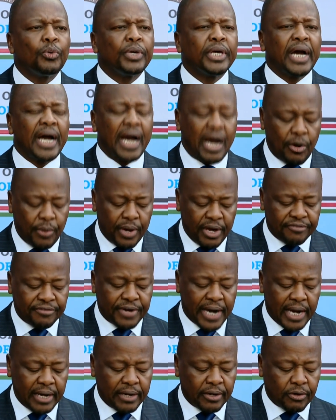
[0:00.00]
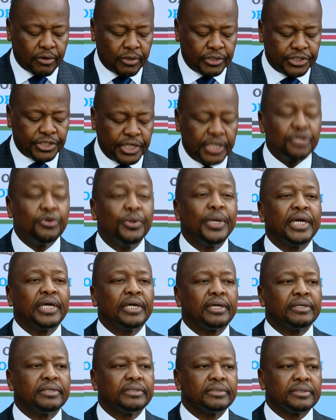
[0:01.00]
We are, however,
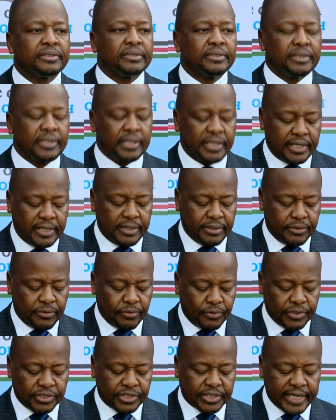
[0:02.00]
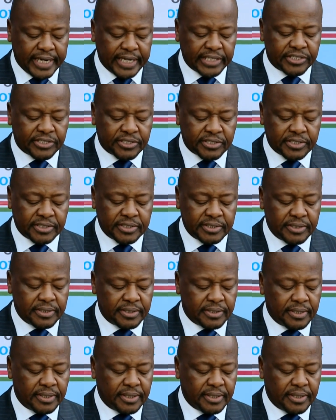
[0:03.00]
continuing with tests